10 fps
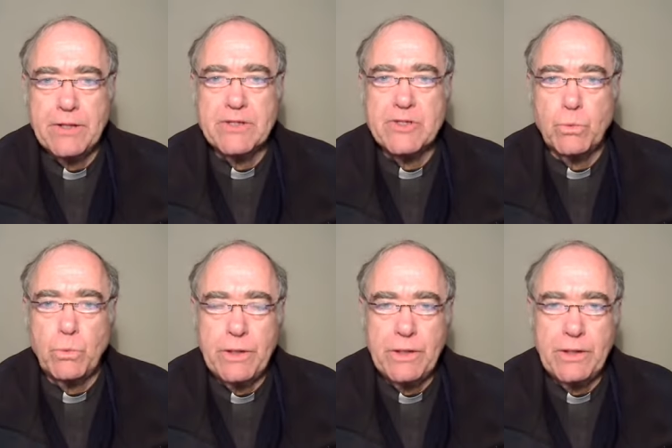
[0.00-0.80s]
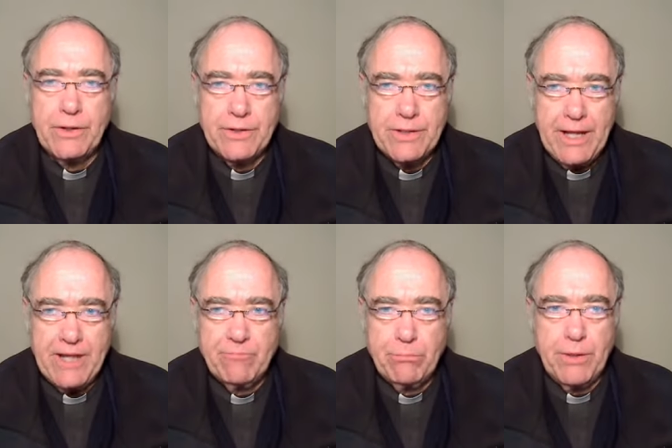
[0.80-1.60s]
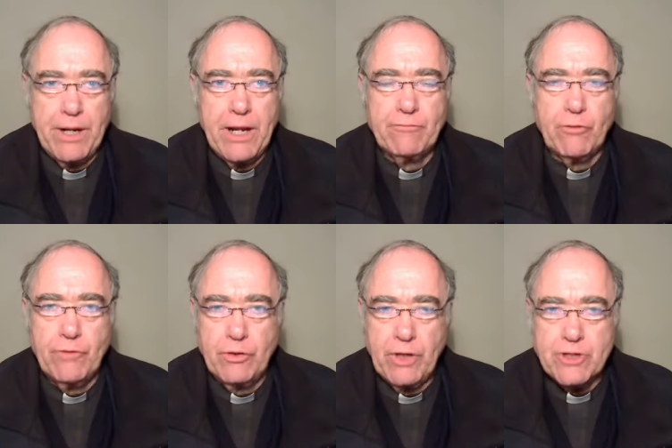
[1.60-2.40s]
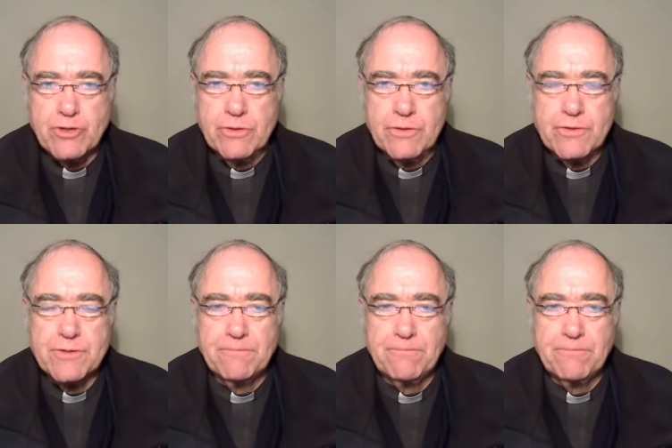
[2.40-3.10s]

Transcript: as the World Day of Prayer for Vocations.